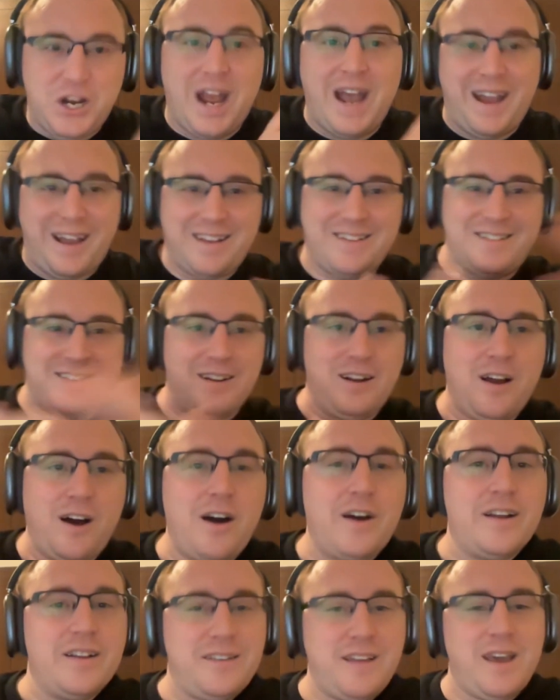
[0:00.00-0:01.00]
check
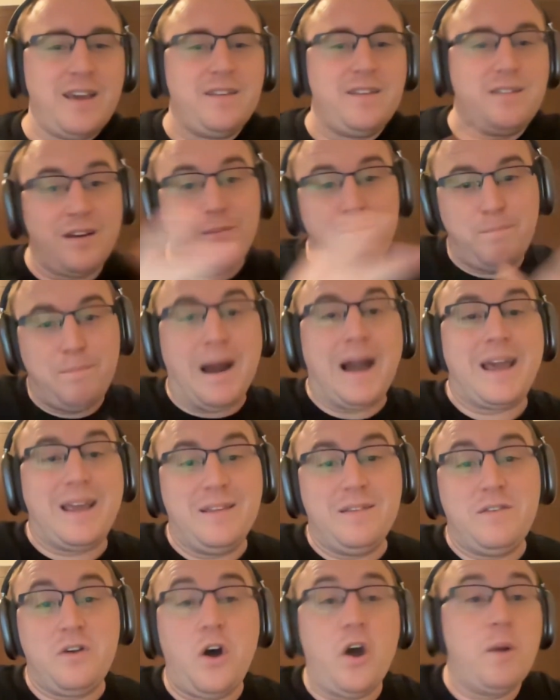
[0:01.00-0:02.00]
Solana data back
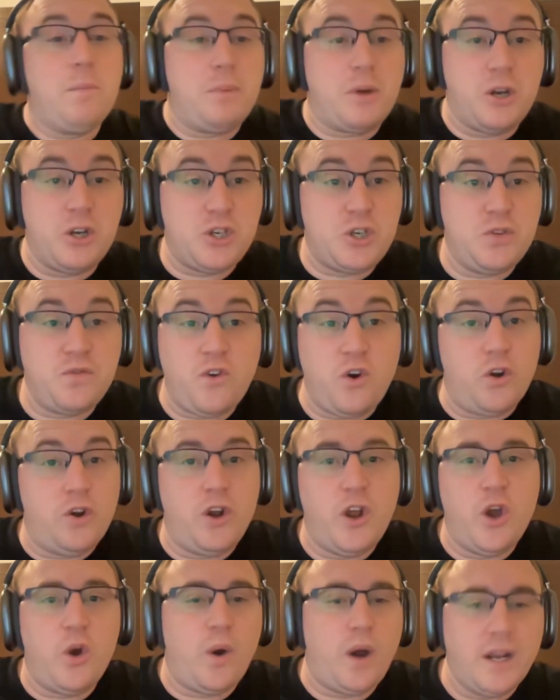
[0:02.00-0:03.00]
in time because you've got
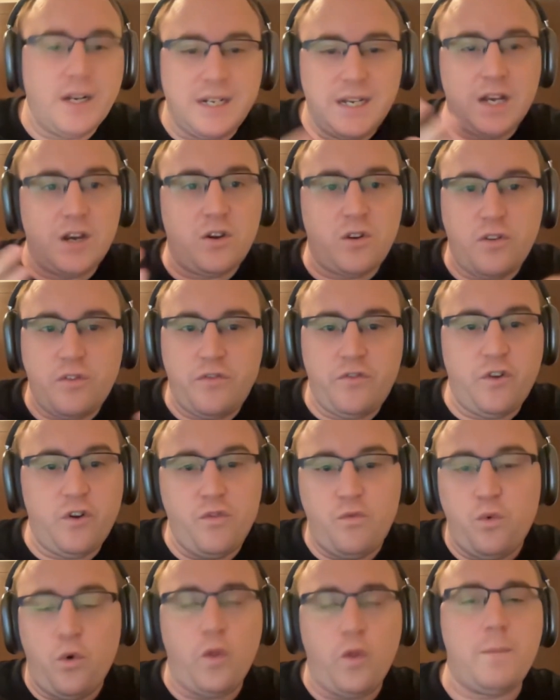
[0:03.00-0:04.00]
no idea of
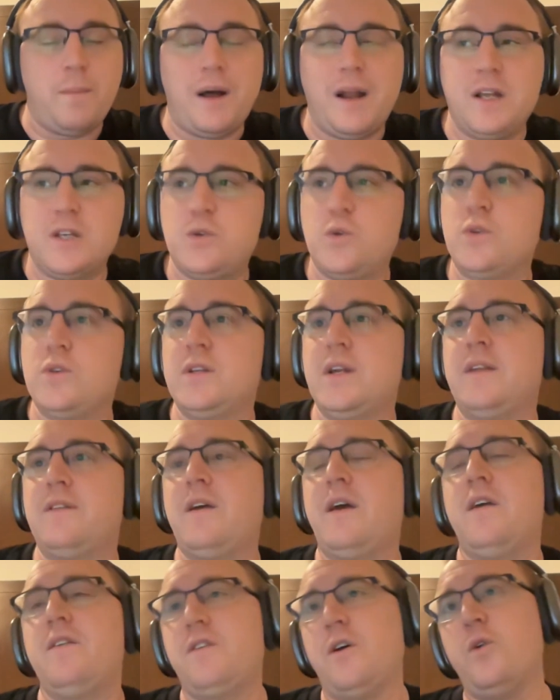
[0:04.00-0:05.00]
what the balance was on
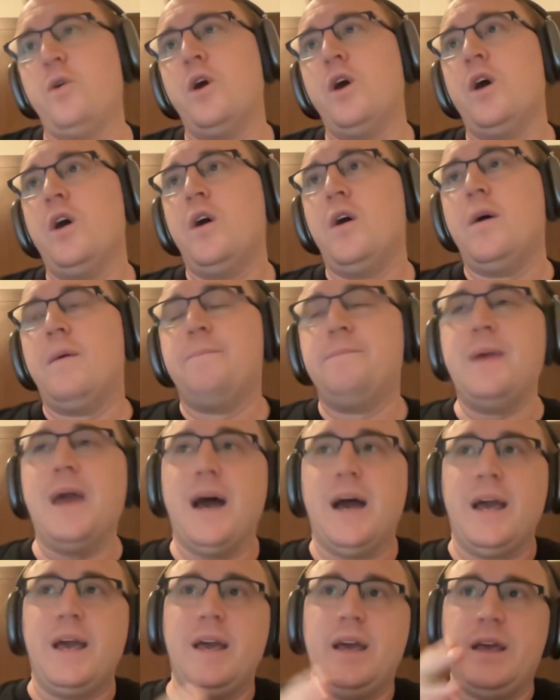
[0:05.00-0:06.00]
that day. So,
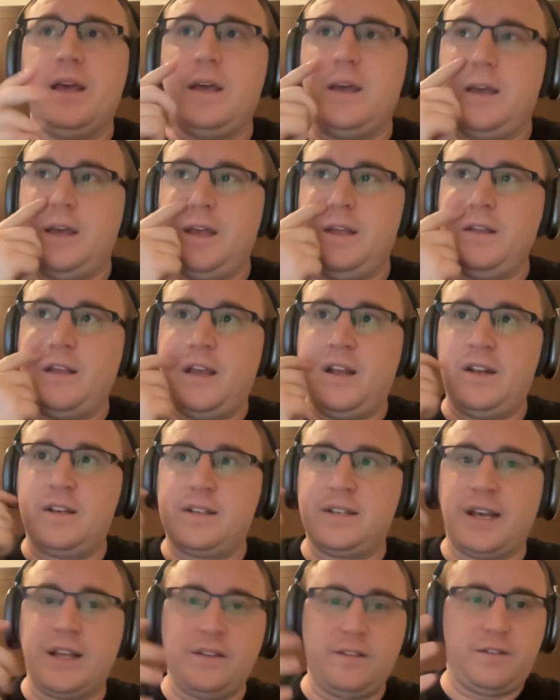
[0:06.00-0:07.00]
in a
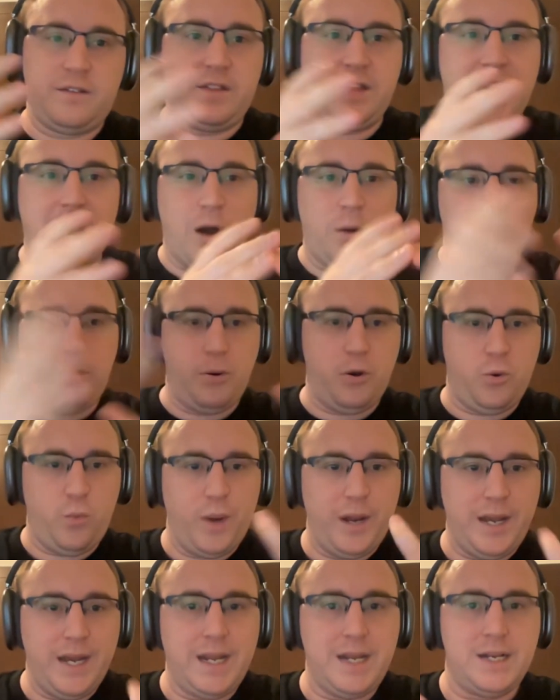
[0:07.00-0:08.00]
sense, the output
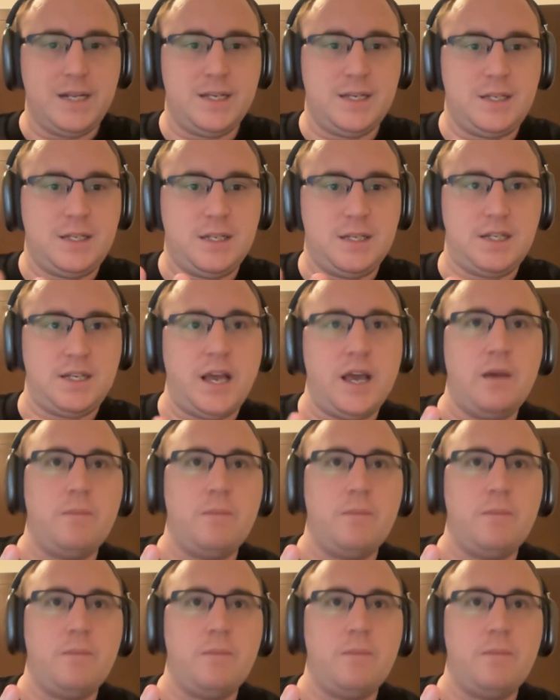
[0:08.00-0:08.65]
we need is the